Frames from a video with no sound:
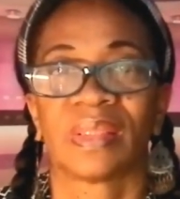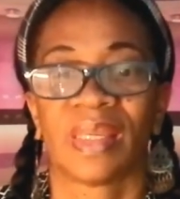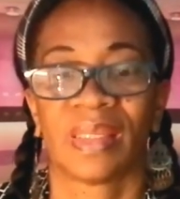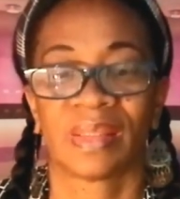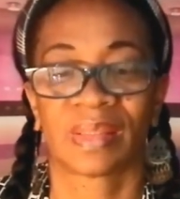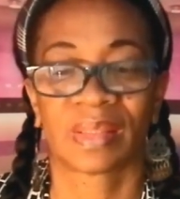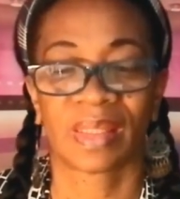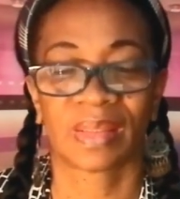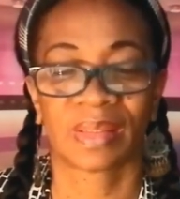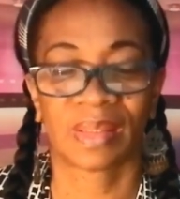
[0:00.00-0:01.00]
as
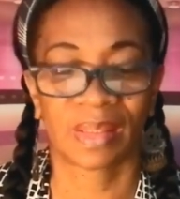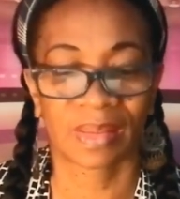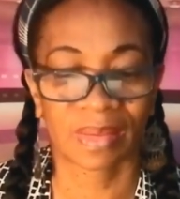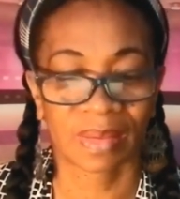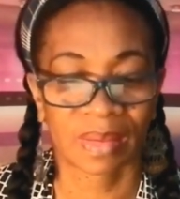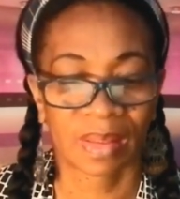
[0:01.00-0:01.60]
this.